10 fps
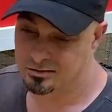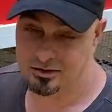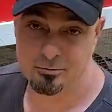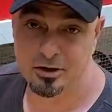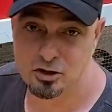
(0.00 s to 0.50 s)

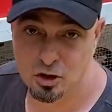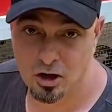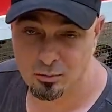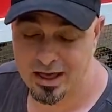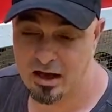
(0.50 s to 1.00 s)
leave them in a
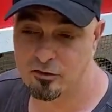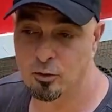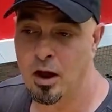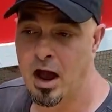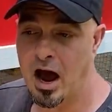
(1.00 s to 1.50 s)
jar, what have
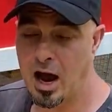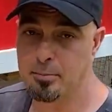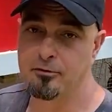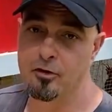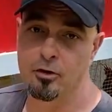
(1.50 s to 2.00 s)
you. I
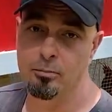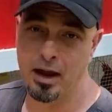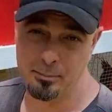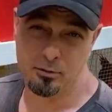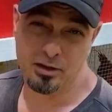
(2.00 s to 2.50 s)
prefer
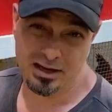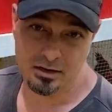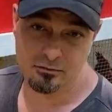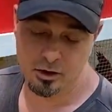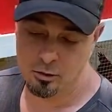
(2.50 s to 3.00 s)
paper, like an
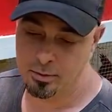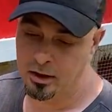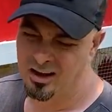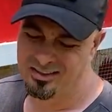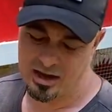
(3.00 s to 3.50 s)
envelope.
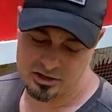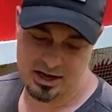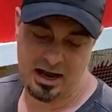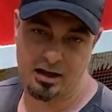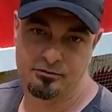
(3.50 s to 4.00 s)
They actually
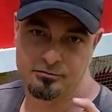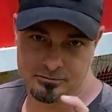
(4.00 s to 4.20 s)
have